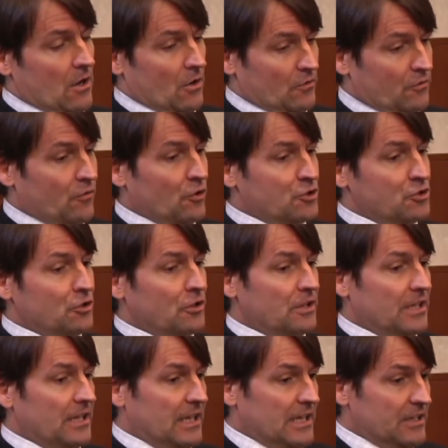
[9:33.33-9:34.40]

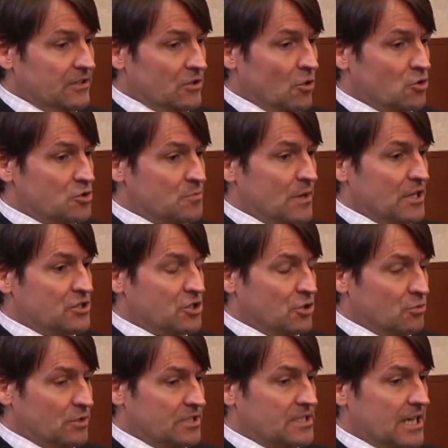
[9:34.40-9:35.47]
Unfortunately, in those
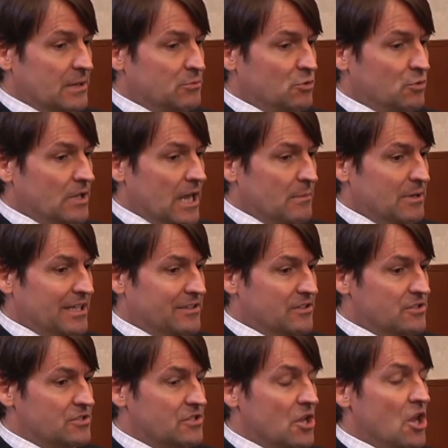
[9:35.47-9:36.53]
patients with type 2
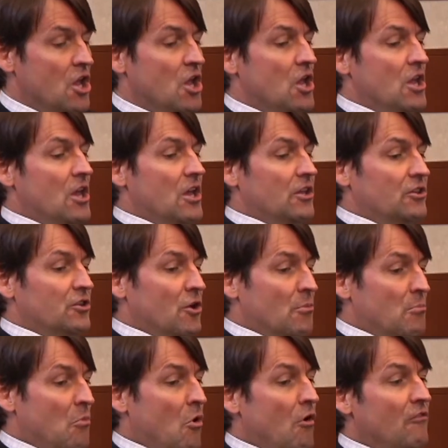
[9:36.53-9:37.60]
diabetes, the
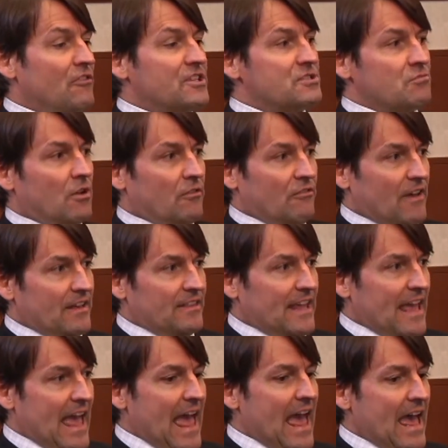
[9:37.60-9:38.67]
more visceral fat
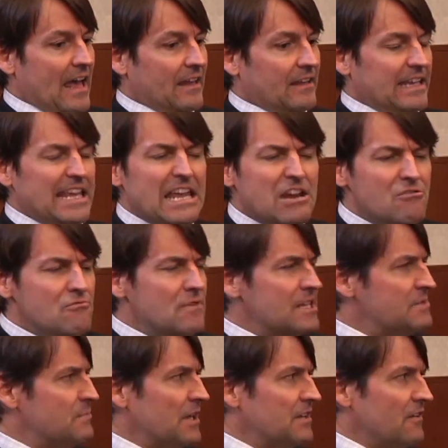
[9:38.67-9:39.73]
they had,
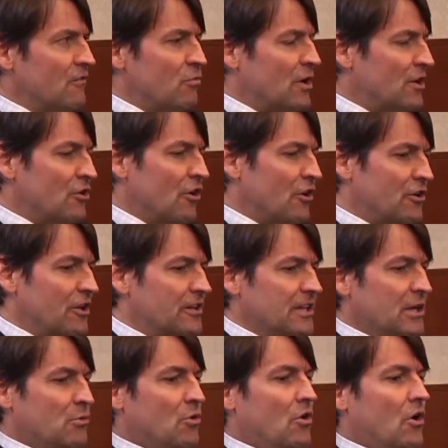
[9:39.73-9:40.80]
irrespective of whether or not
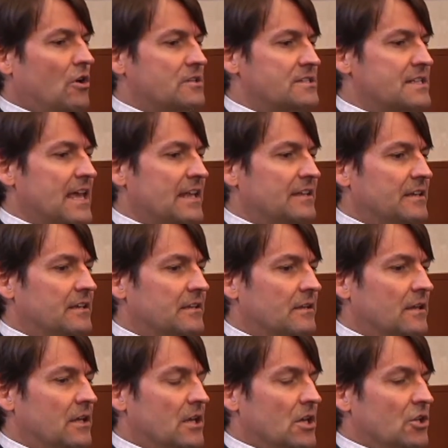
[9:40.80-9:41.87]
they were on
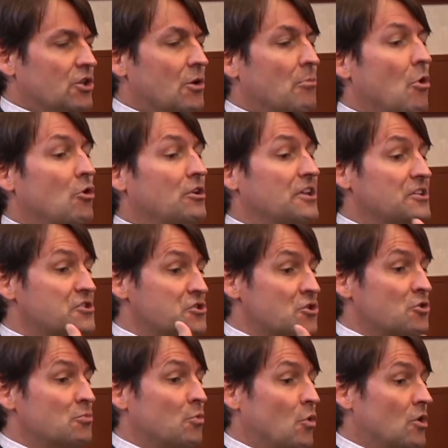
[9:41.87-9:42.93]
statin, the more
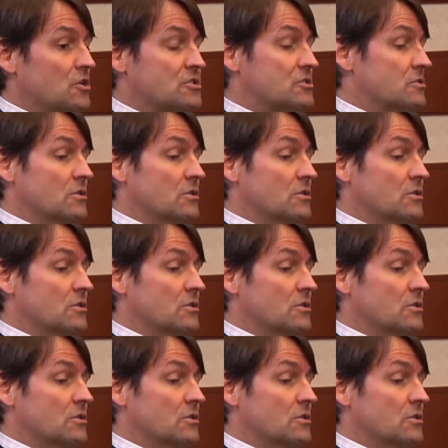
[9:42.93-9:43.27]
disturbed were